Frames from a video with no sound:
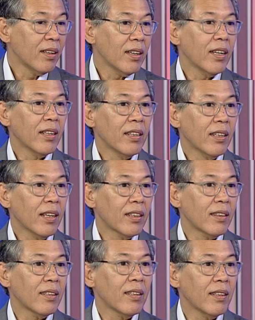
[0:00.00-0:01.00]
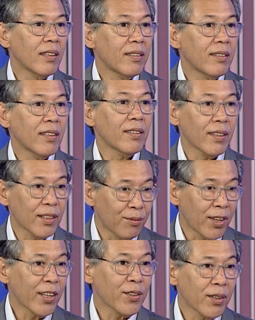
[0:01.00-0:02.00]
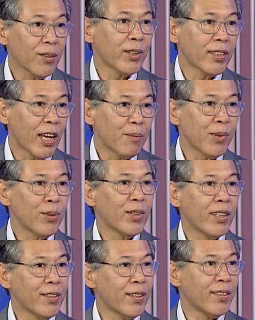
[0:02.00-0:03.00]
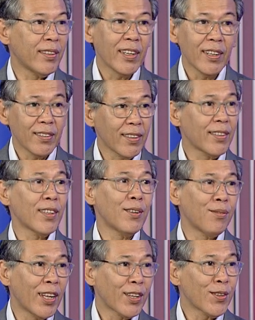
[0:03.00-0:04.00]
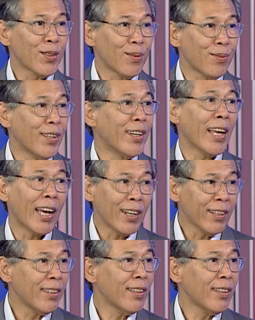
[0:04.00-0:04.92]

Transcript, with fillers: And that it's just a reflection of what's happened with the G C T A. It's just a reflection of the reality